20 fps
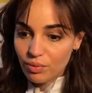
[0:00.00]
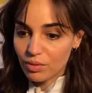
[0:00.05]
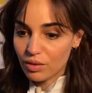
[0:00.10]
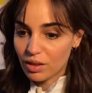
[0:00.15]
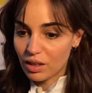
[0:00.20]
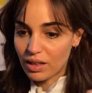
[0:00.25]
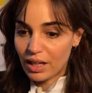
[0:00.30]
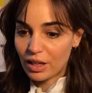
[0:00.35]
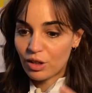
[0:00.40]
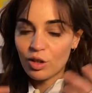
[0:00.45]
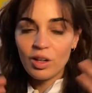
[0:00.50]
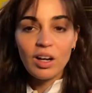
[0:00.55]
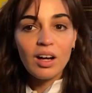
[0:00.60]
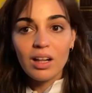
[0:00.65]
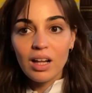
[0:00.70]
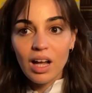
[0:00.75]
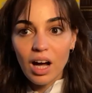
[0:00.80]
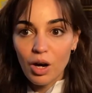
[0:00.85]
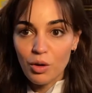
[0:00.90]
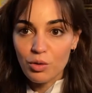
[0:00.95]
like a
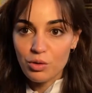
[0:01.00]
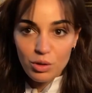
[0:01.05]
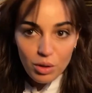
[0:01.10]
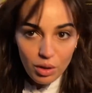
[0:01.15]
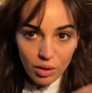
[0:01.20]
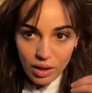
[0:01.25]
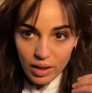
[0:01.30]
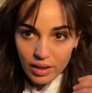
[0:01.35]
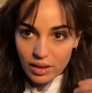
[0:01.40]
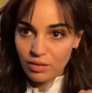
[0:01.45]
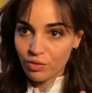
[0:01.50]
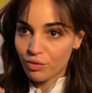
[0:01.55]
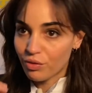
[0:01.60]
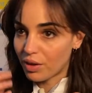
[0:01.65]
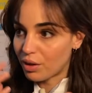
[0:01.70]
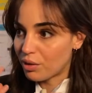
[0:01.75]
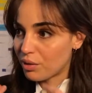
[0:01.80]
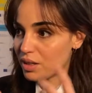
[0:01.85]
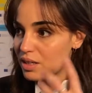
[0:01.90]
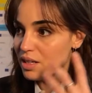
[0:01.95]
clown, you know, like
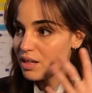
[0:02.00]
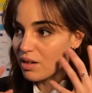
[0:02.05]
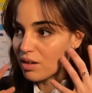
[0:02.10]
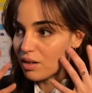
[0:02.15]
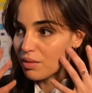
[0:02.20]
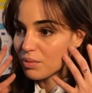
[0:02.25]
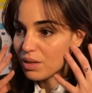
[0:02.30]
very uh,